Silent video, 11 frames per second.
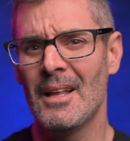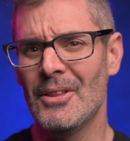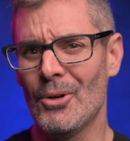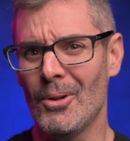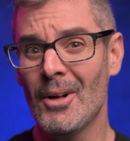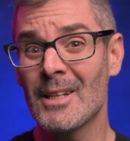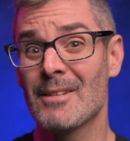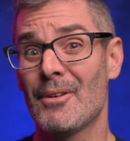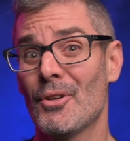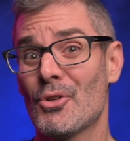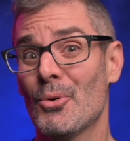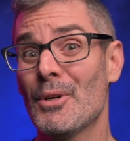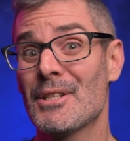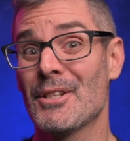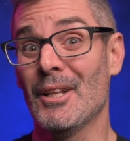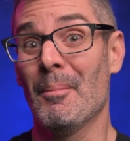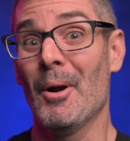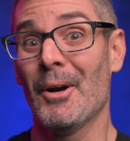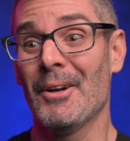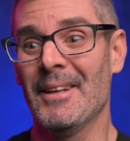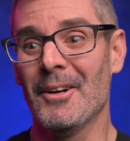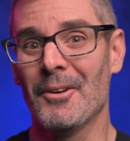There are lots of other choices on the
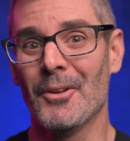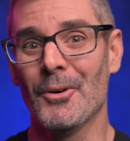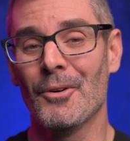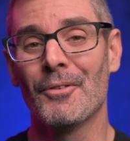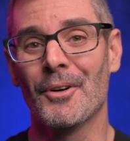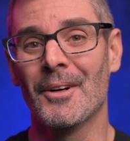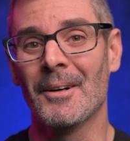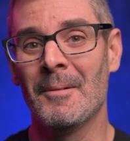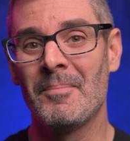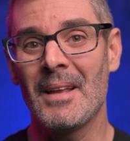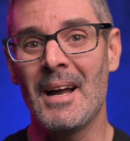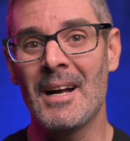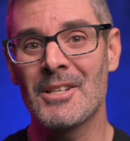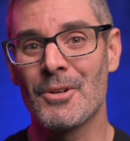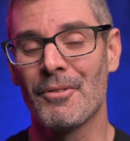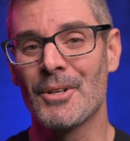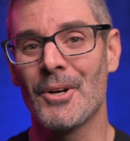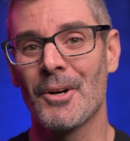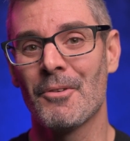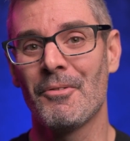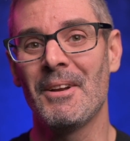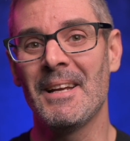market there though for
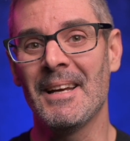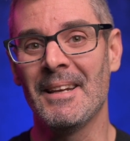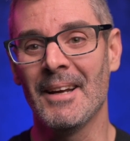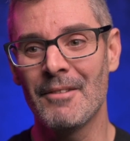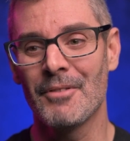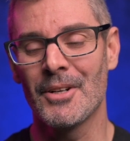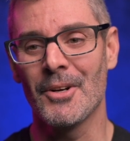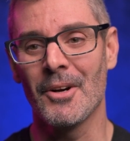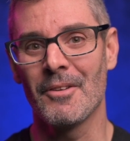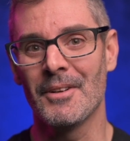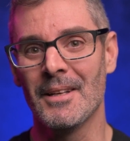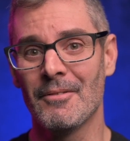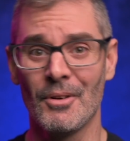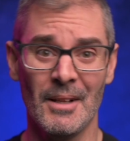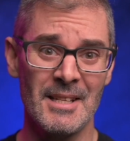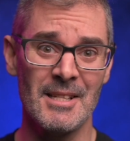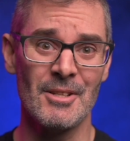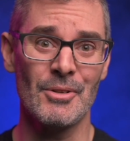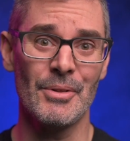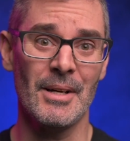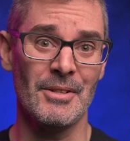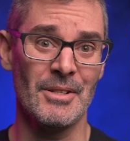astrophotography and night photography for less than
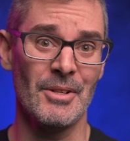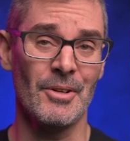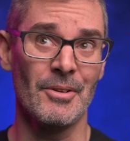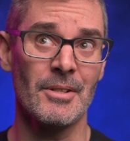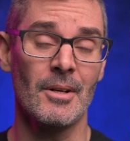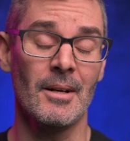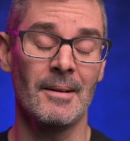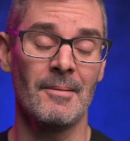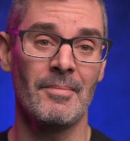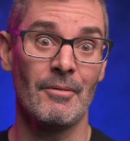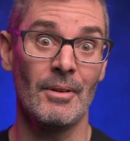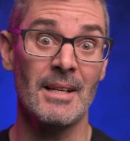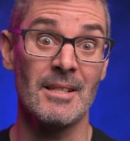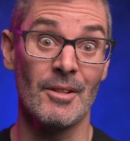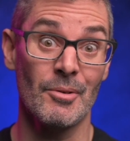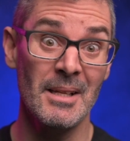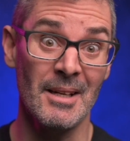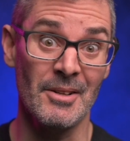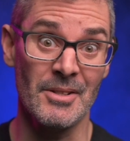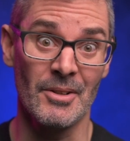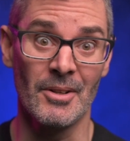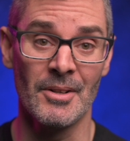$2,000, for less than
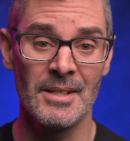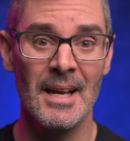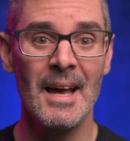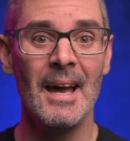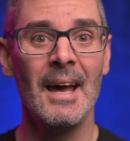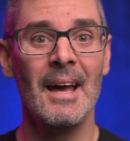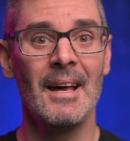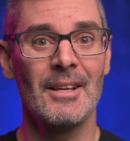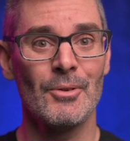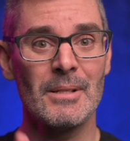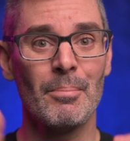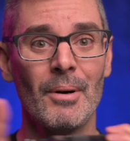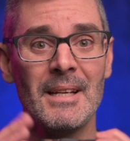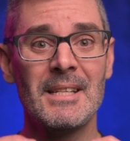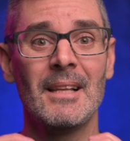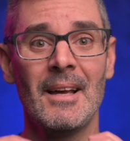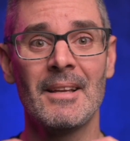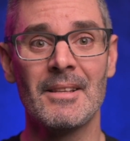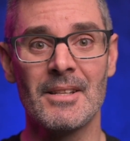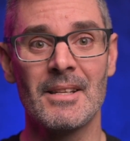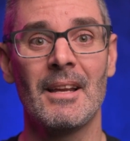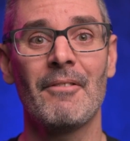$3,000. So it's a pricey
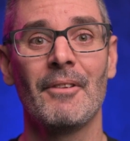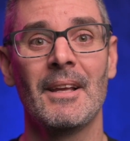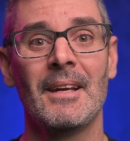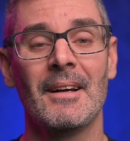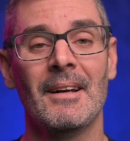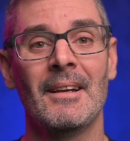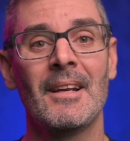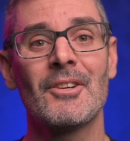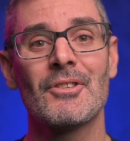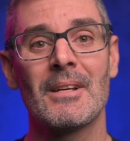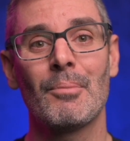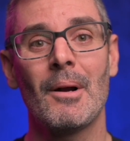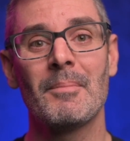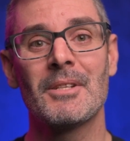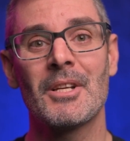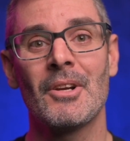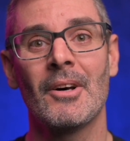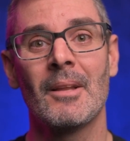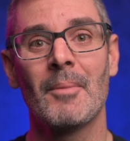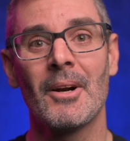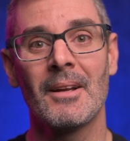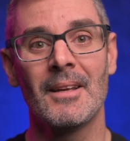lens, definitely an interesting proposition on the
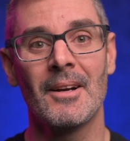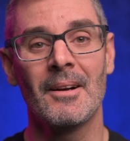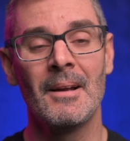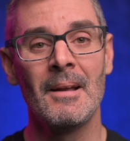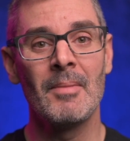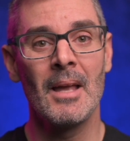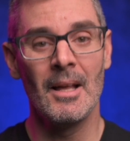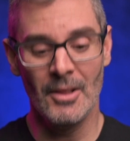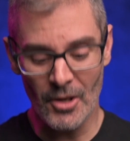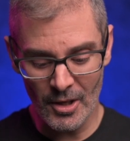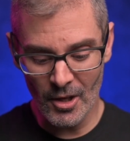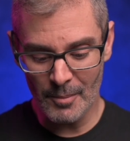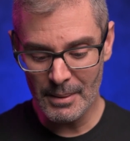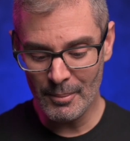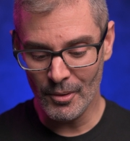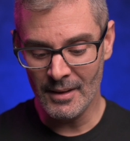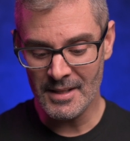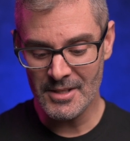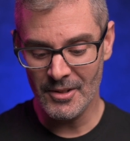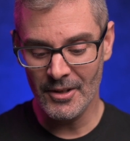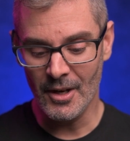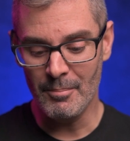market there. Not a lot of people are
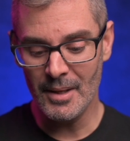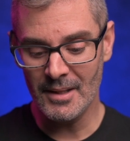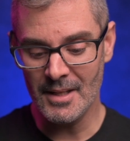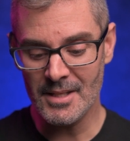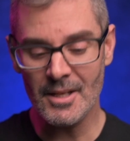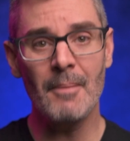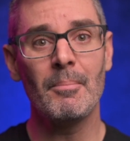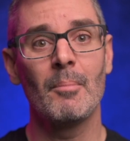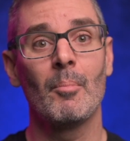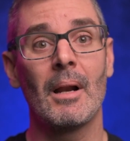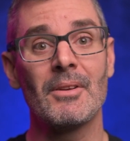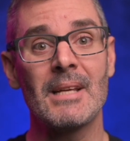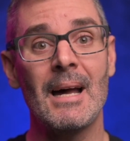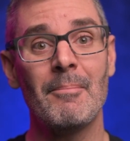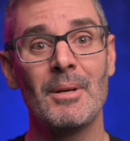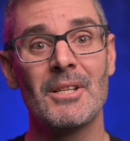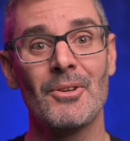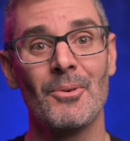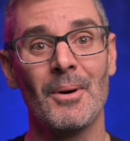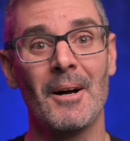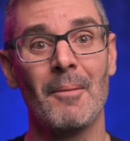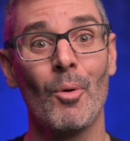necessarily going to pick this up, but I was happy to
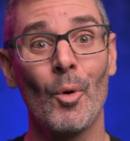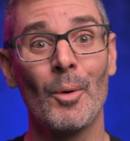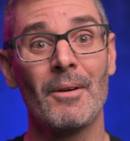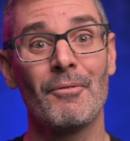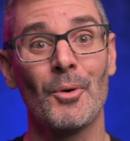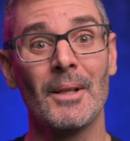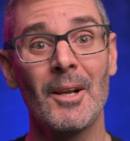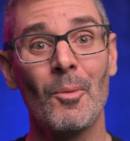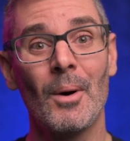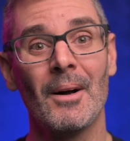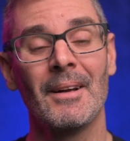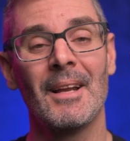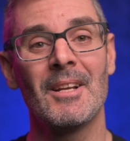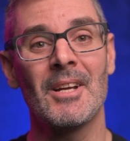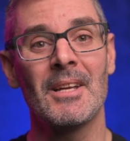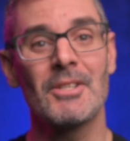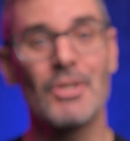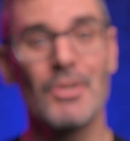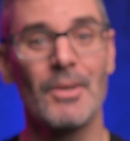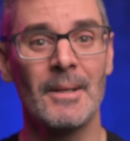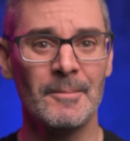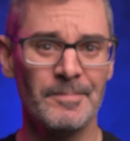borrow it for a little while, get a chance to
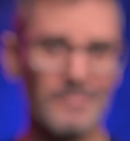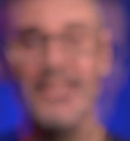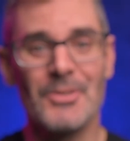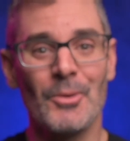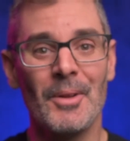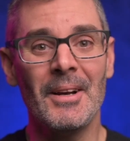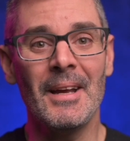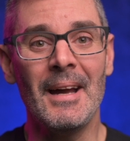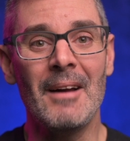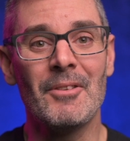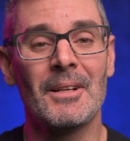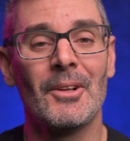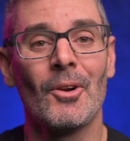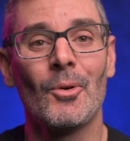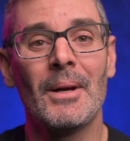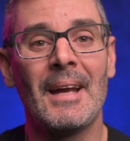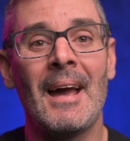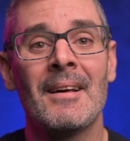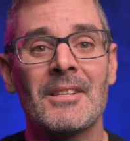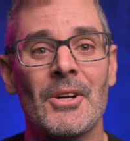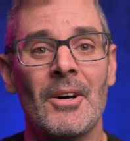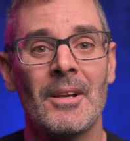shoot it. So there you have it, a little quick
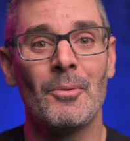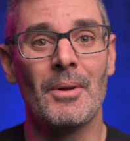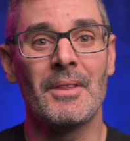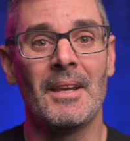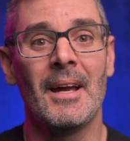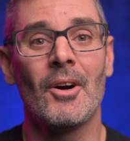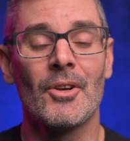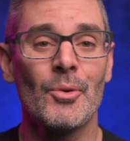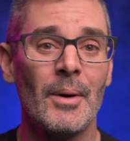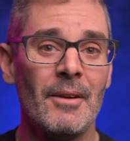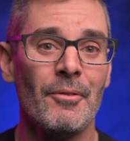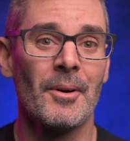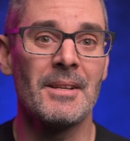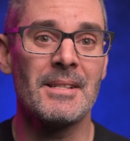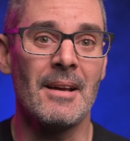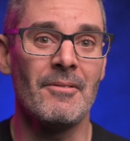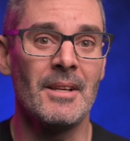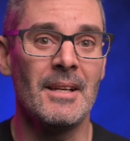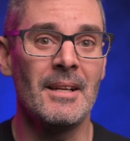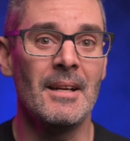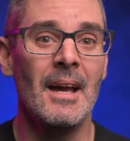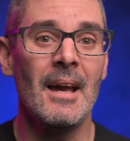hands-on with the Nikon
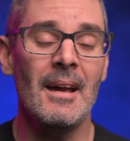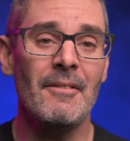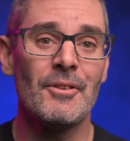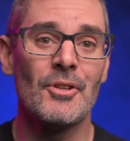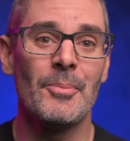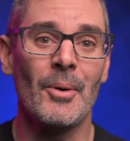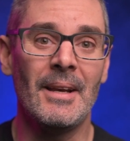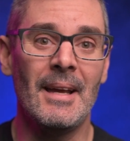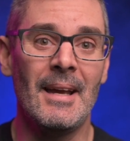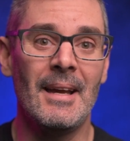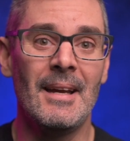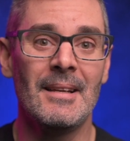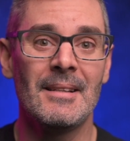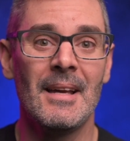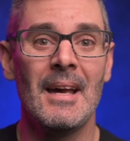24-70 f2.8